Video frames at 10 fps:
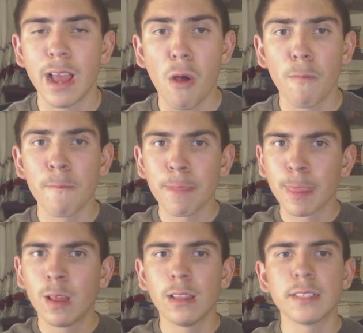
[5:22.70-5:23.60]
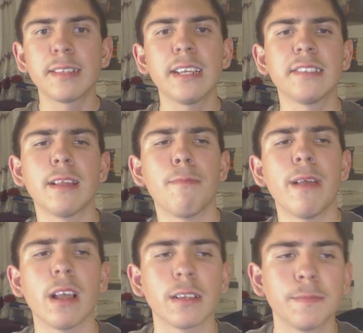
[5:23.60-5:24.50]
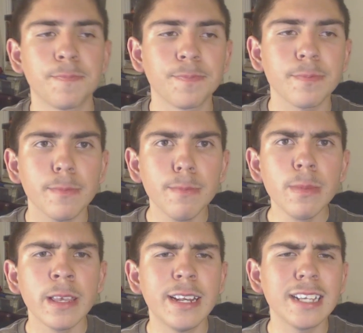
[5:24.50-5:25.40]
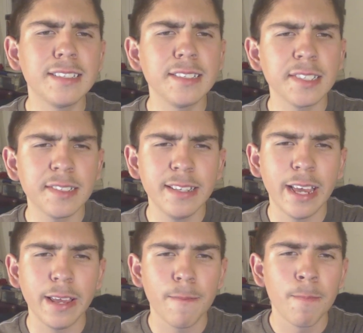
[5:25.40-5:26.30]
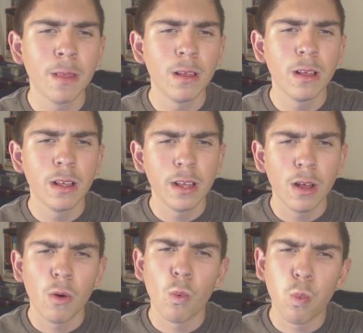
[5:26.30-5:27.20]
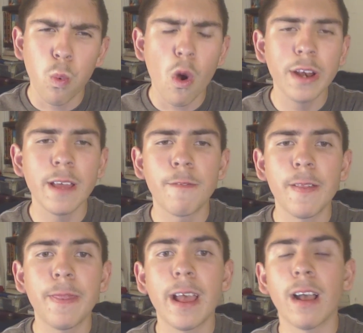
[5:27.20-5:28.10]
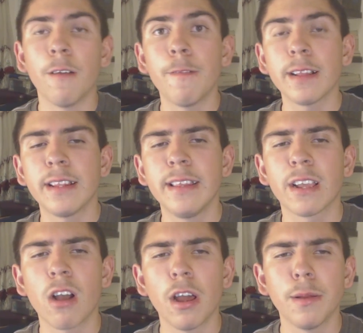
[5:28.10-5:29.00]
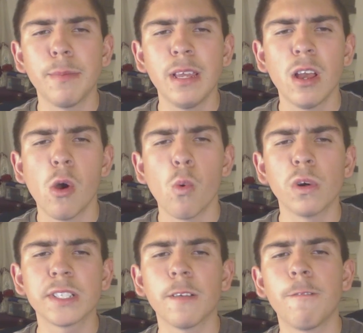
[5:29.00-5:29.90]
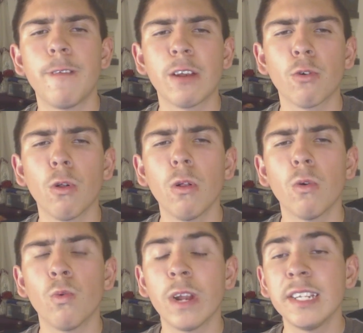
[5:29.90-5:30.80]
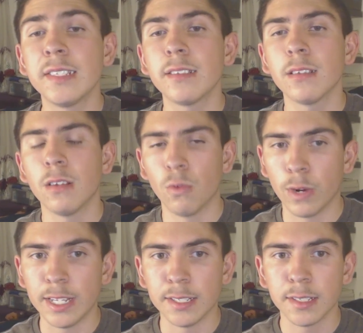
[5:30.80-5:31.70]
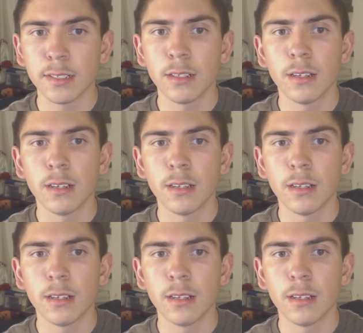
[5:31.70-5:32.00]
Now, let's take a step back. In 1968, one event that affected the economy was the federal raised rates.